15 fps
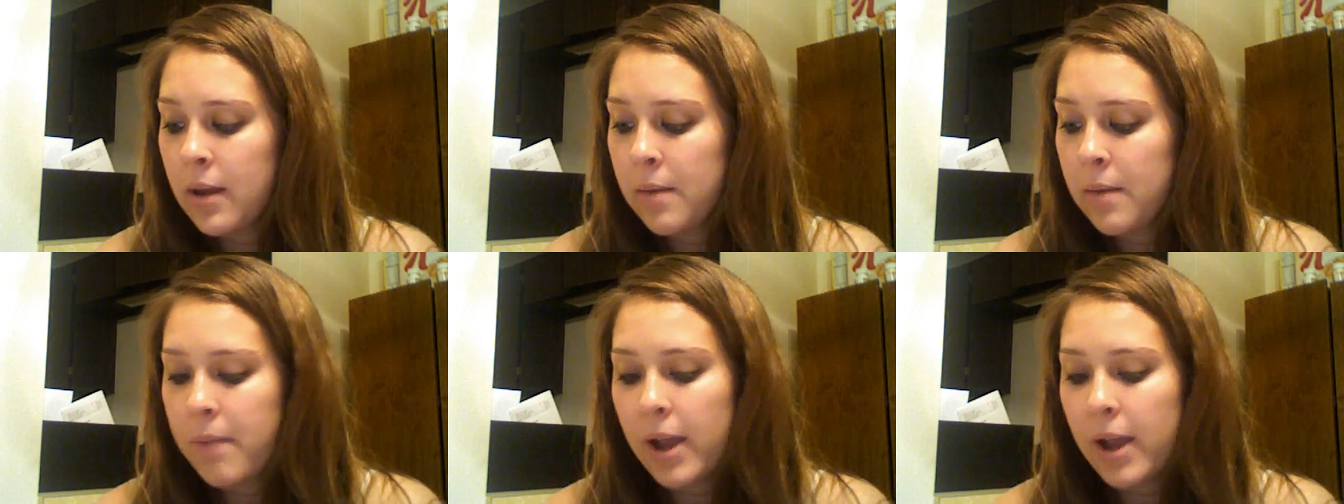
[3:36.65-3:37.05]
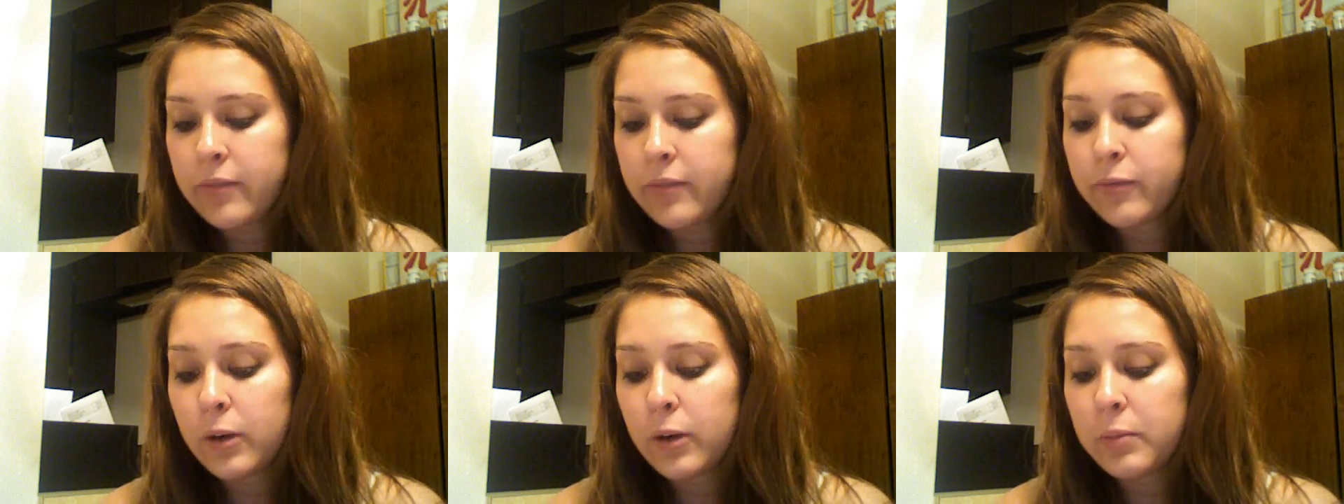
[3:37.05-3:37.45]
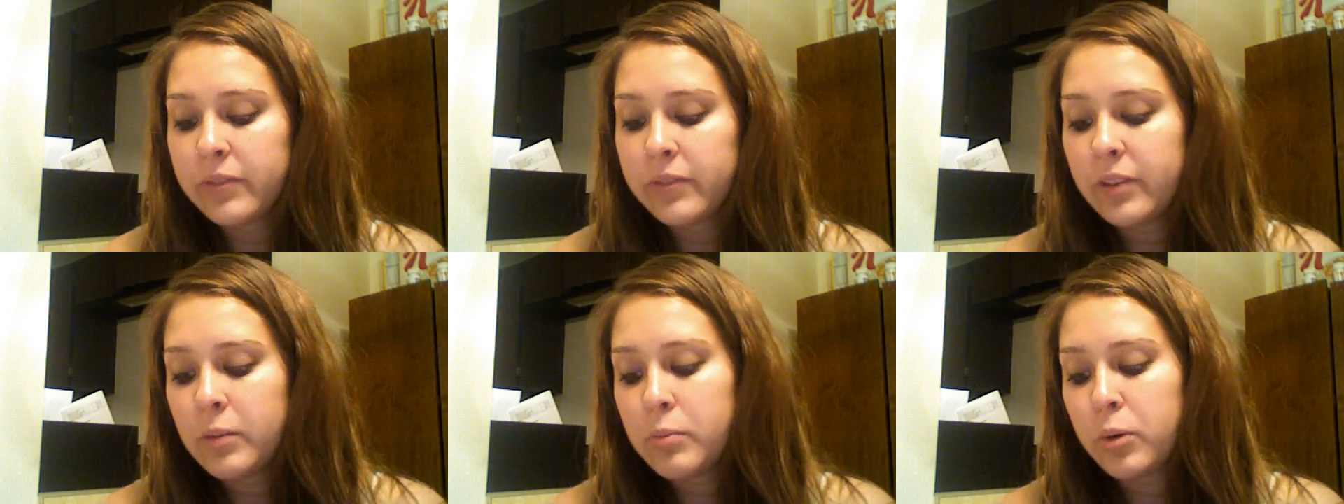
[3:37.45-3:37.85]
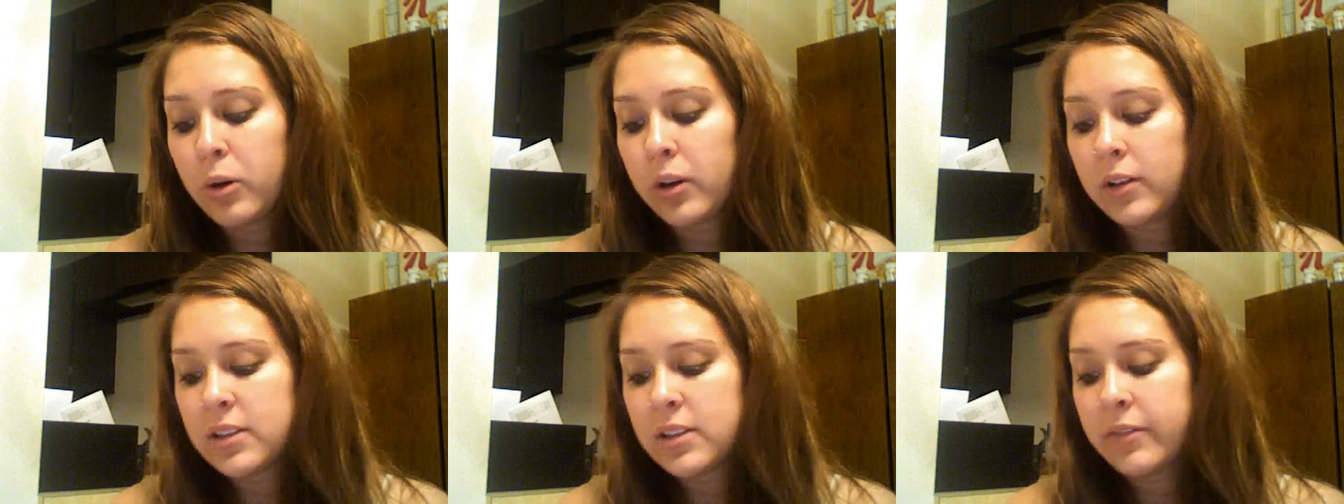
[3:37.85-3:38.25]
By informing the
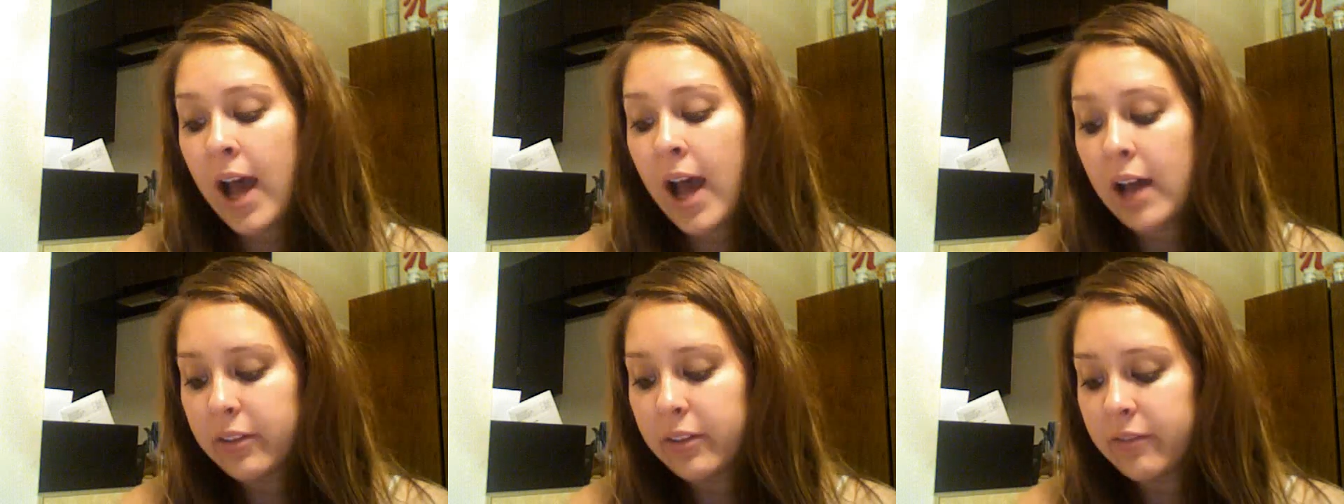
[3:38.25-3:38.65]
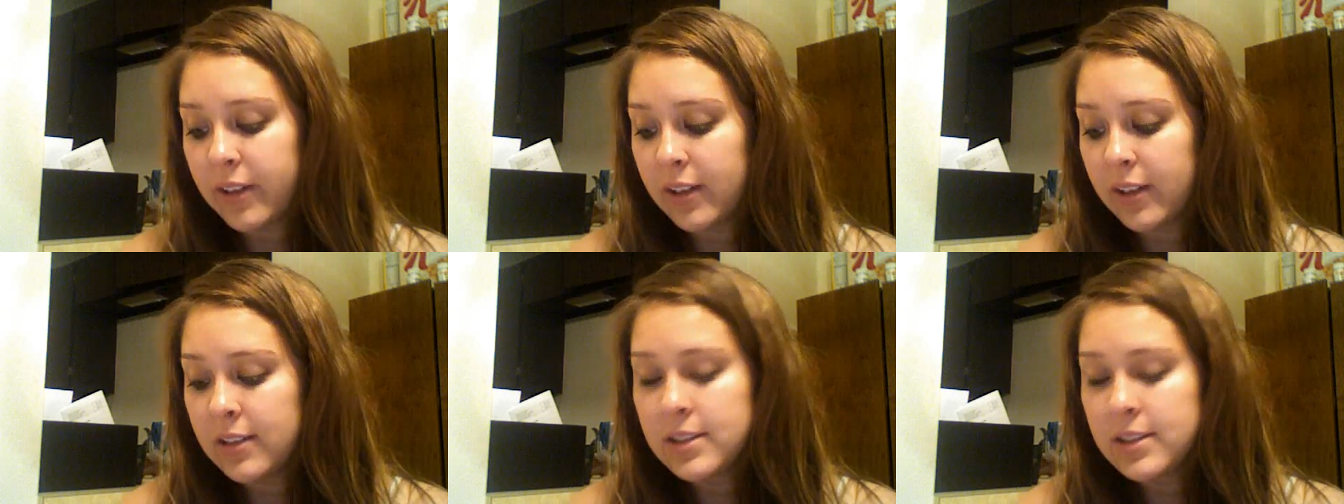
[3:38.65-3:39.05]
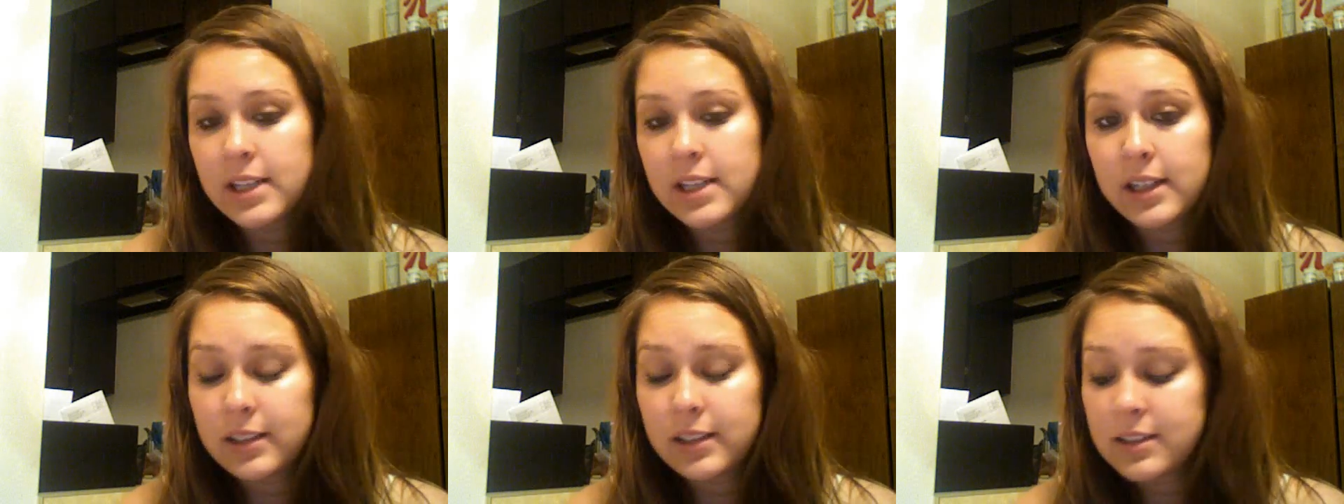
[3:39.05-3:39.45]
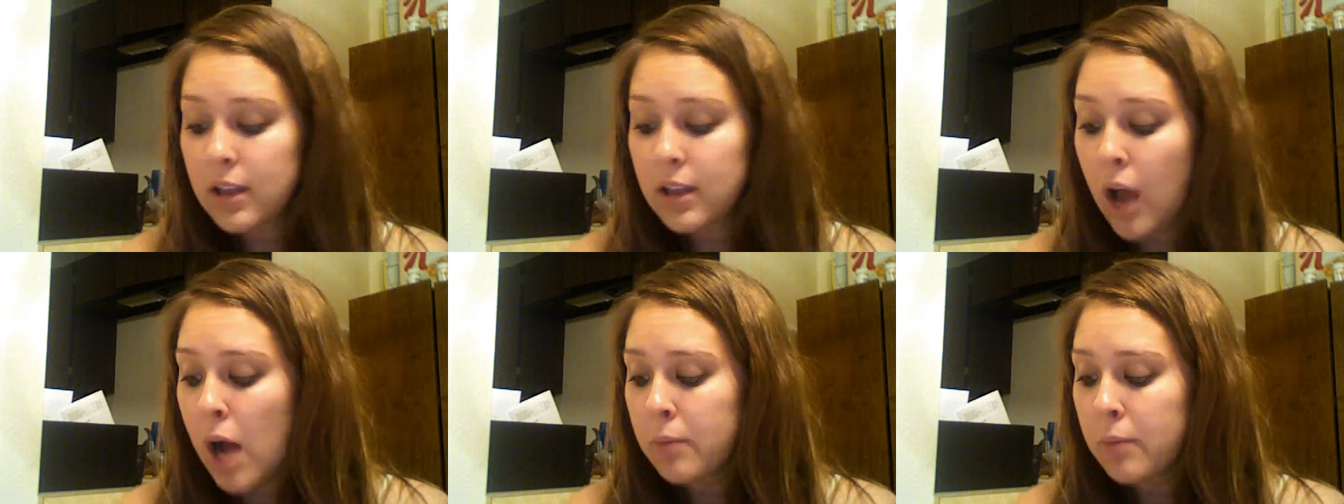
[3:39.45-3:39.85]
importance of health and fitness, it is
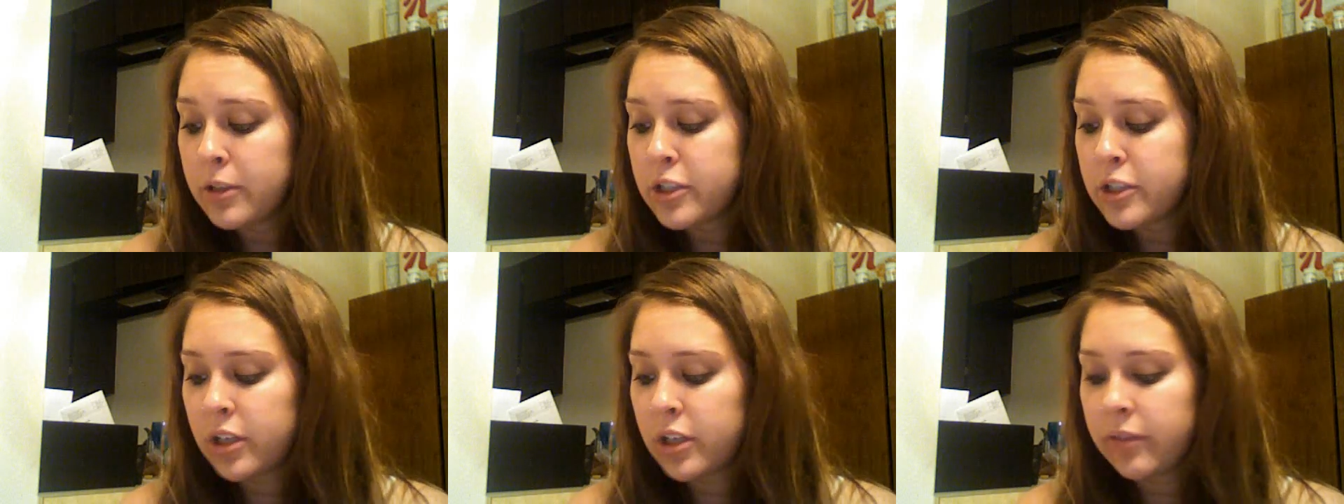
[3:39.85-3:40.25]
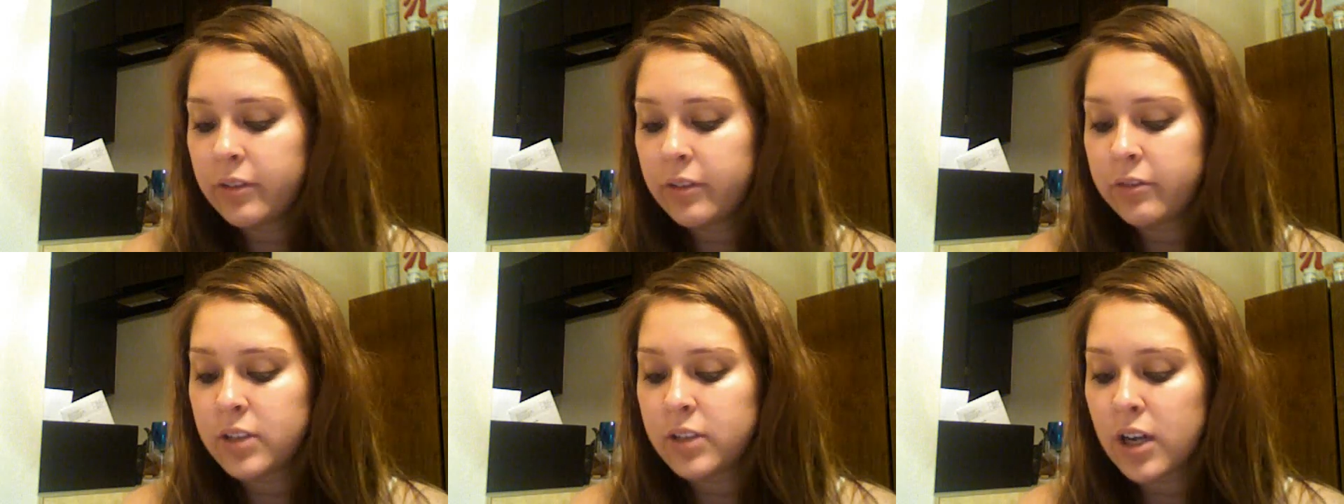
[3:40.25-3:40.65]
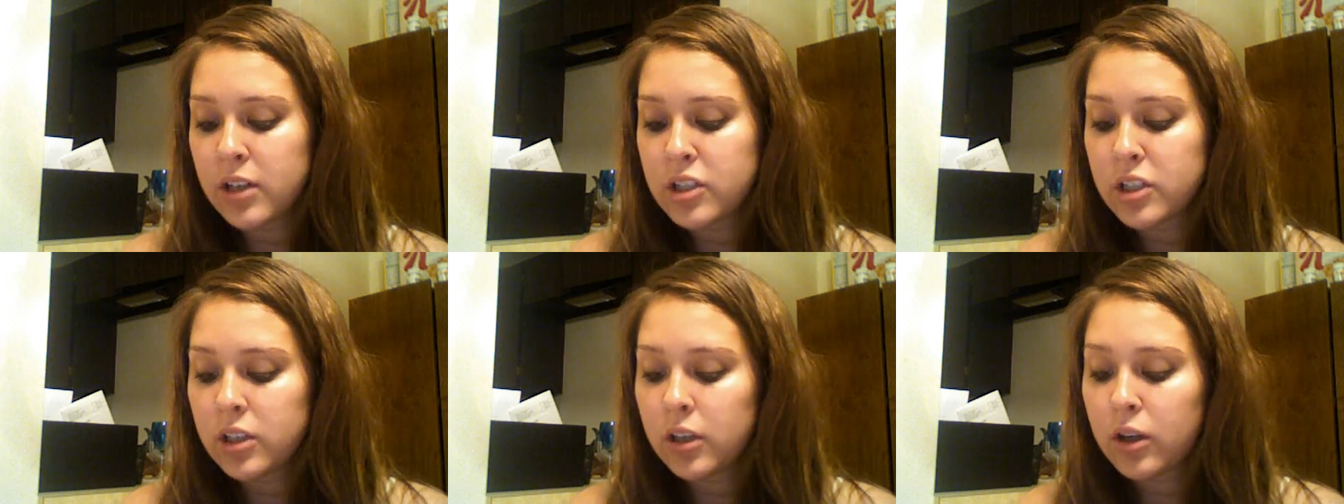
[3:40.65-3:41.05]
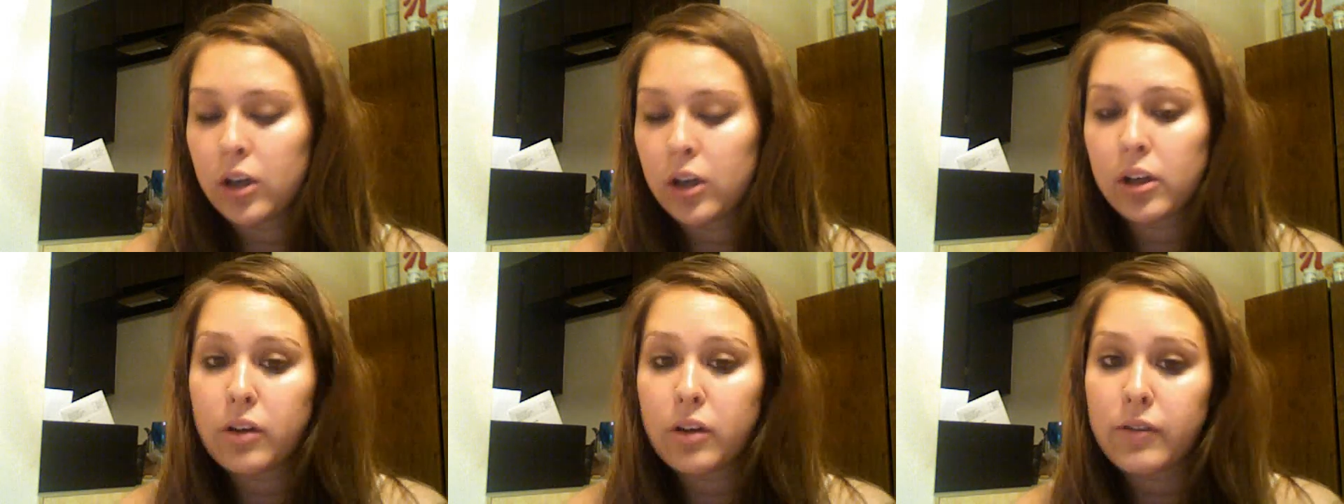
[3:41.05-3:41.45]
accomplishing the reduction in
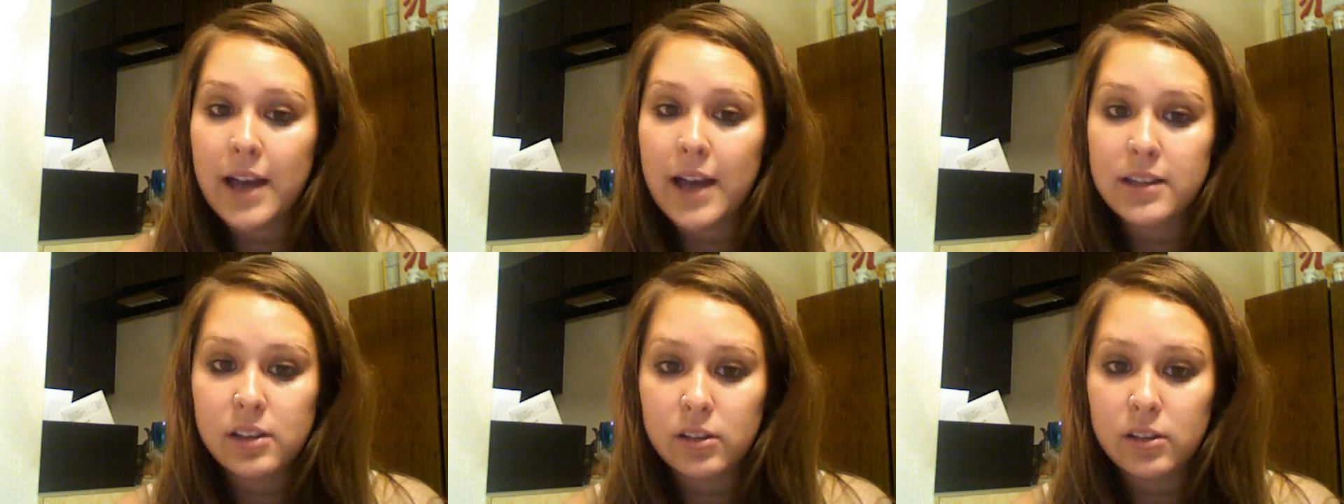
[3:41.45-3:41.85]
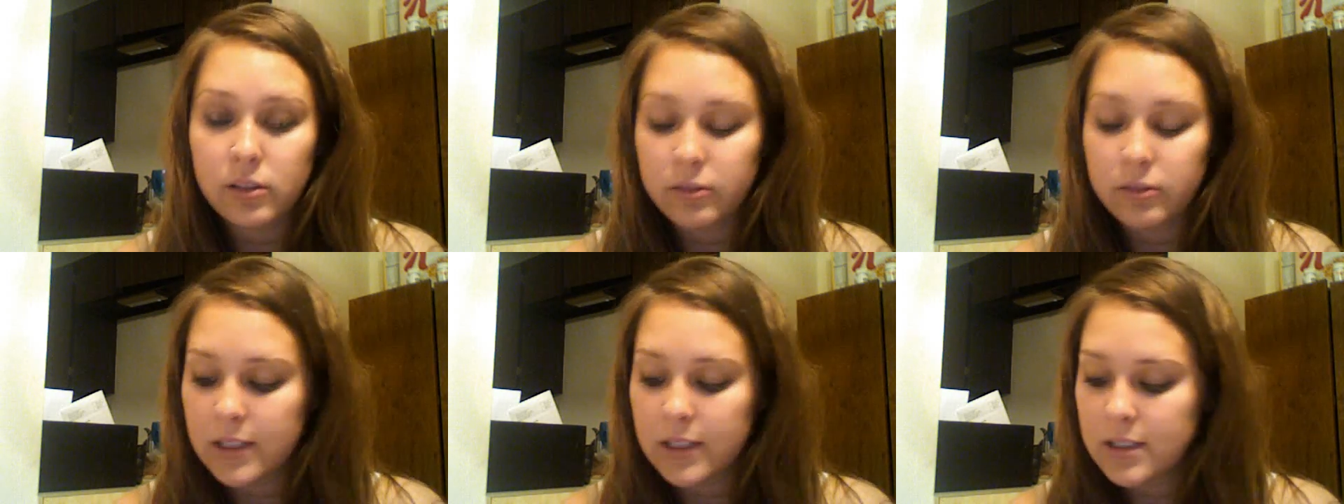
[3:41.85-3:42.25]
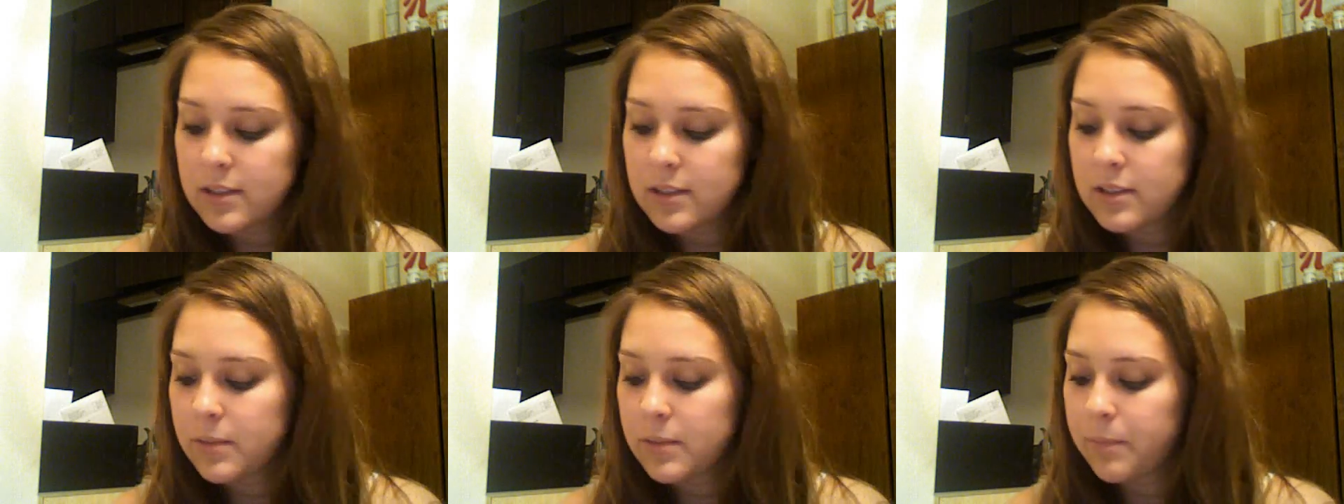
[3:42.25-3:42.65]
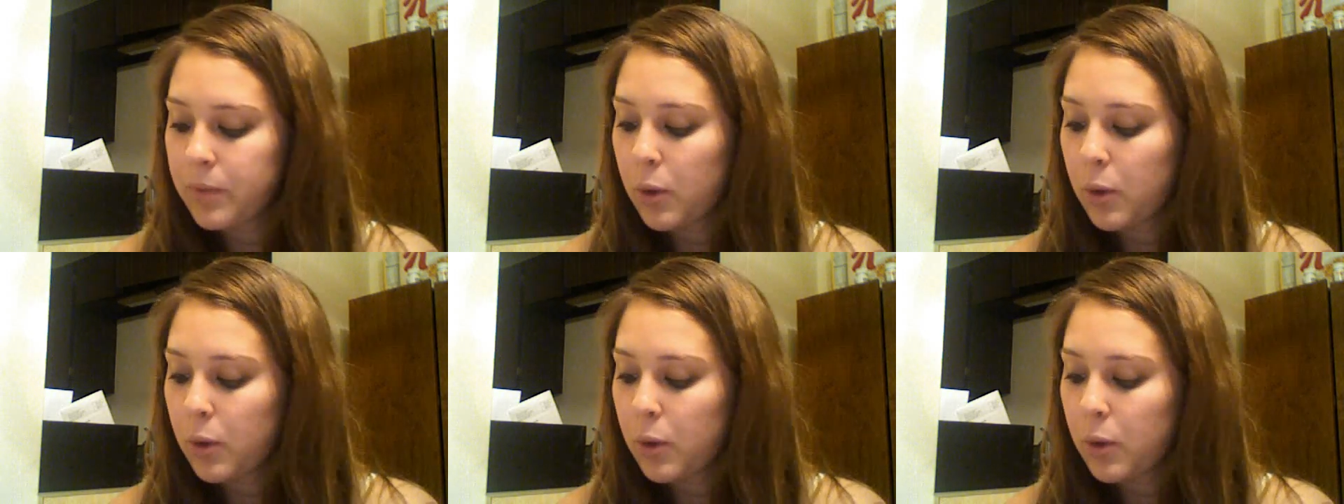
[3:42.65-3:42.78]
cardiovascular risks.